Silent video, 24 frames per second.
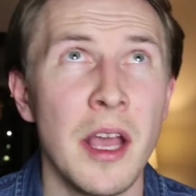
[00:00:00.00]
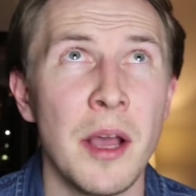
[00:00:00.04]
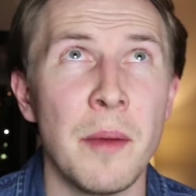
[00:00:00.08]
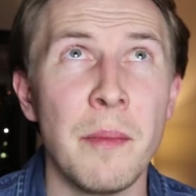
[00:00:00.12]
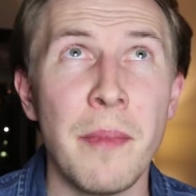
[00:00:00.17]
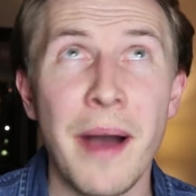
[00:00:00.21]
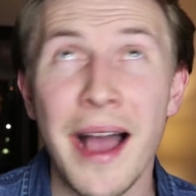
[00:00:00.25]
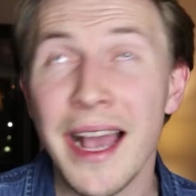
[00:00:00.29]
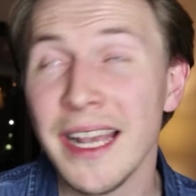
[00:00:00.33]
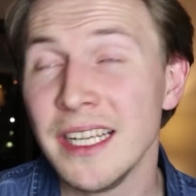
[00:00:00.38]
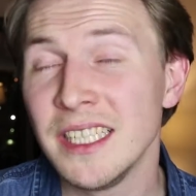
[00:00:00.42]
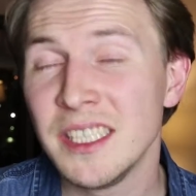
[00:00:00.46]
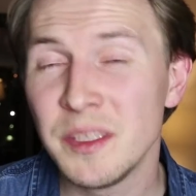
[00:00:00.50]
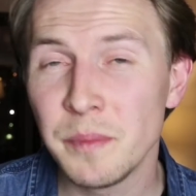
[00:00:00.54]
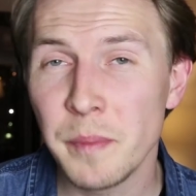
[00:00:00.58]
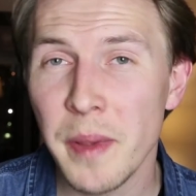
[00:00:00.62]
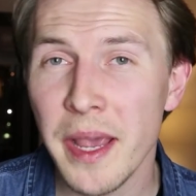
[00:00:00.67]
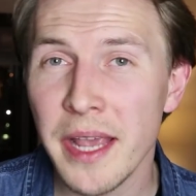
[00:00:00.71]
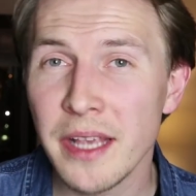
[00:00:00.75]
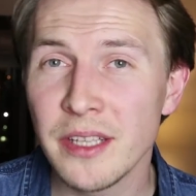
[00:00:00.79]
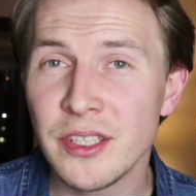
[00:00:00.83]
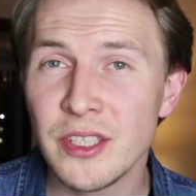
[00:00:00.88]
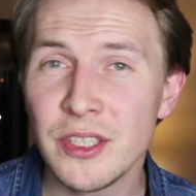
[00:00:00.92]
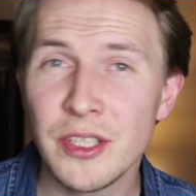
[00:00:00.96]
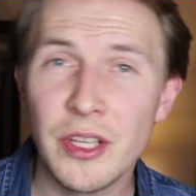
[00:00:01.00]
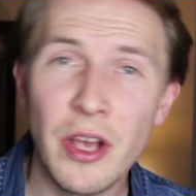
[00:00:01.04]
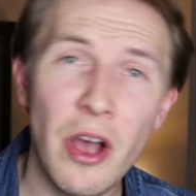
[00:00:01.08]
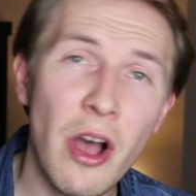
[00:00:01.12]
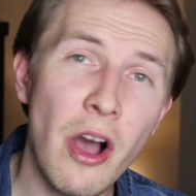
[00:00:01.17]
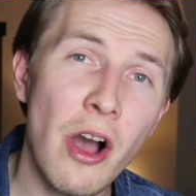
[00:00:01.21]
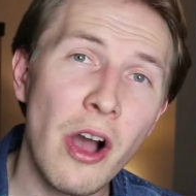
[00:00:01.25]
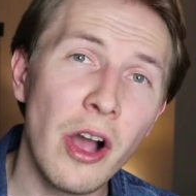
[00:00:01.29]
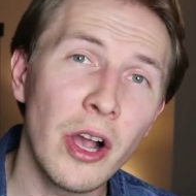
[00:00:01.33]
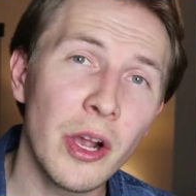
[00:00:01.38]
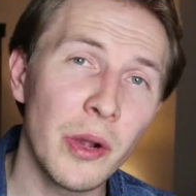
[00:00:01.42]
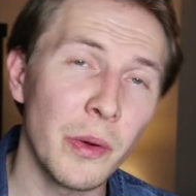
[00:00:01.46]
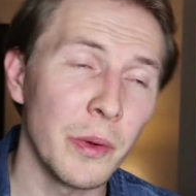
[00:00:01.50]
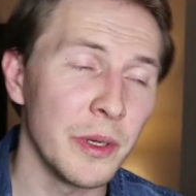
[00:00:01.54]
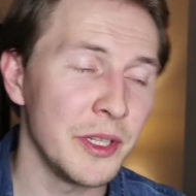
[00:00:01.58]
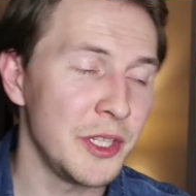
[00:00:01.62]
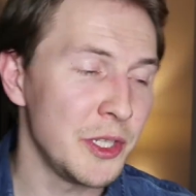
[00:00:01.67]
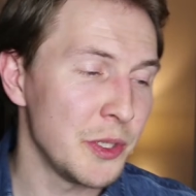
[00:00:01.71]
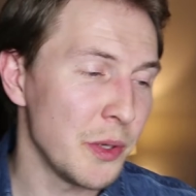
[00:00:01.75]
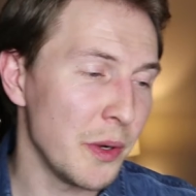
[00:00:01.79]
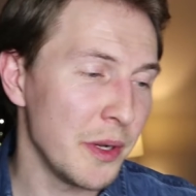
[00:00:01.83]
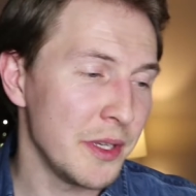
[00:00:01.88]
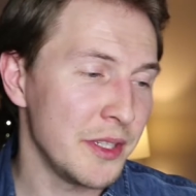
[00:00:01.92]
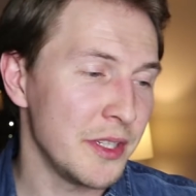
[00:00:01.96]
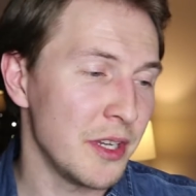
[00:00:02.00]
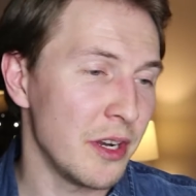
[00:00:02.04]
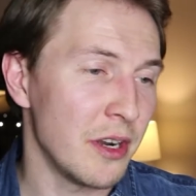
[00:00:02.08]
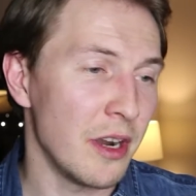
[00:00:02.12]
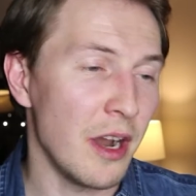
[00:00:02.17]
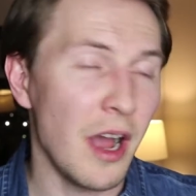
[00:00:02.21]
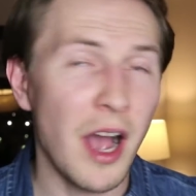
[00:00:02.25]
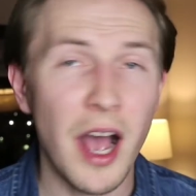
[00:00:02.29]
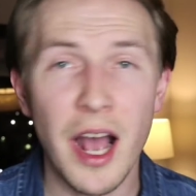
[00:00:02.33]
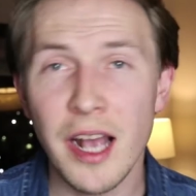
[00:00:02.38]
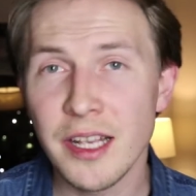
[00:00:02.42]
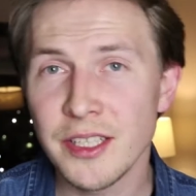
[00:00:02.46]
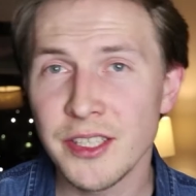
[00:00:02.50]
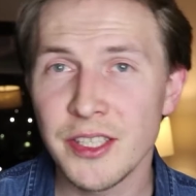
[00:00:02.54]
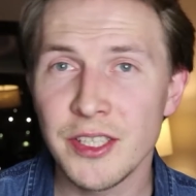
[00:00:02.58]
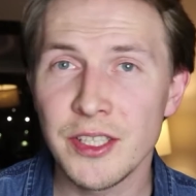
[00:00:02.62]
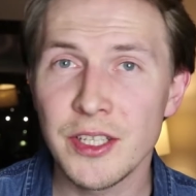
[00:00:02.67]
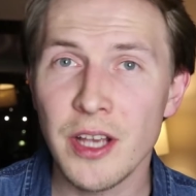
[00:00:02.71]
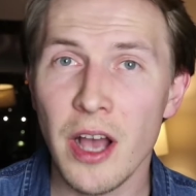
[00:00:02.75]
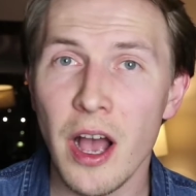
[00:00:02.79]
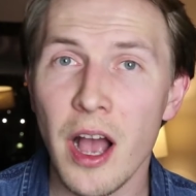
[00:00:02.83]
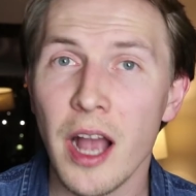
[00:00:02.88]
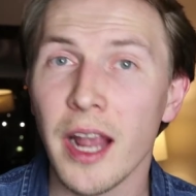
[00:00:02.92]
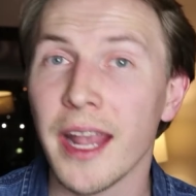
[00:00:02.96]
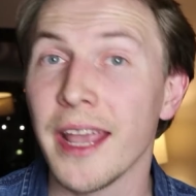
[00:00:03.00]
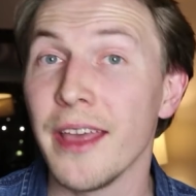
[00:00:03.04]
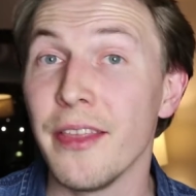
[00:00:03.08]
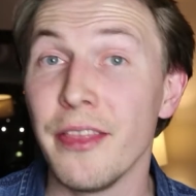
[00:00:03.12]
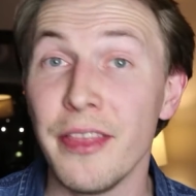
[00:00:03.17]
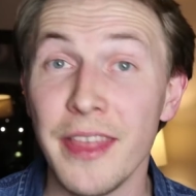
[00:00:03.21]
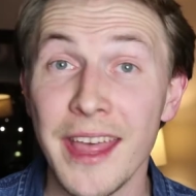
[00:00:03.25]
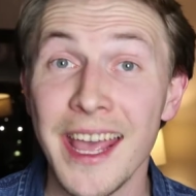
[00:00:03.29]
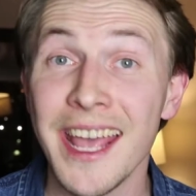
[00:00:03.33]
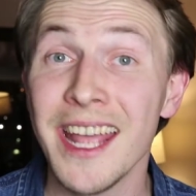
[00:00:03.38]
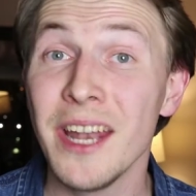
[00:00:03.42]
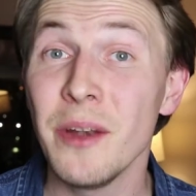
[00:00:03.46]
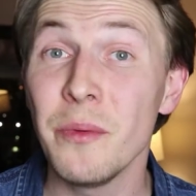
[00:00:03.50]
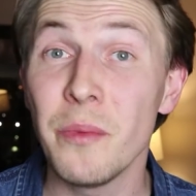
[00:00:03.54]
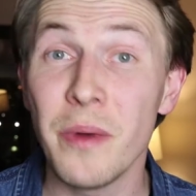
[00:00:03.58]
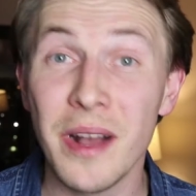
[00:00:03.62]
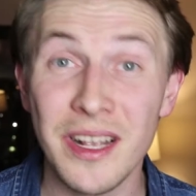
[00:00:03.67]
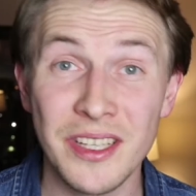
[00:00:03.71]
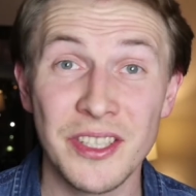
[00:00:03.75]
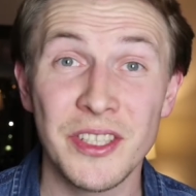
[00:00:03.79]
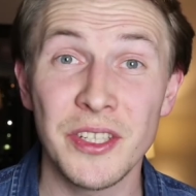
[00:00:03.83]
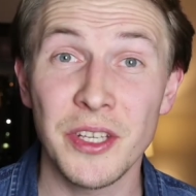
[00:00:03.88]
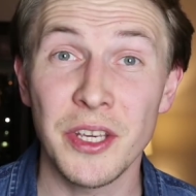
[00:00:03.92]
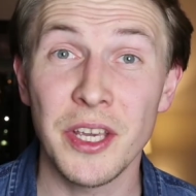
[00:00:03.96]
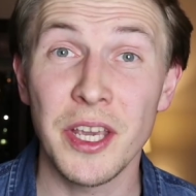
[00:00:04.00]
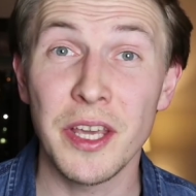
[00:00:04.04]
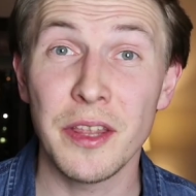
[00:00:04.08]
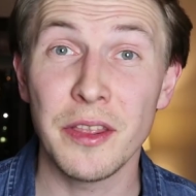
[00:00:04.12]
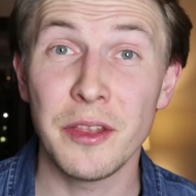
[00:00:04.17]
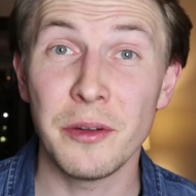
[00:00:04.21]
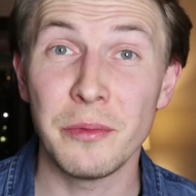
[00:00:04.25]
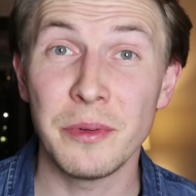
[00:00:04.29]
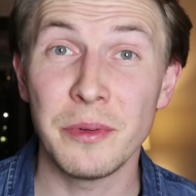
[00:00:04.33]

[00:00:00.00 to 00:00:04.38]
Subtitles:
MySpace stock or Toys R Us stock, and then once you hit the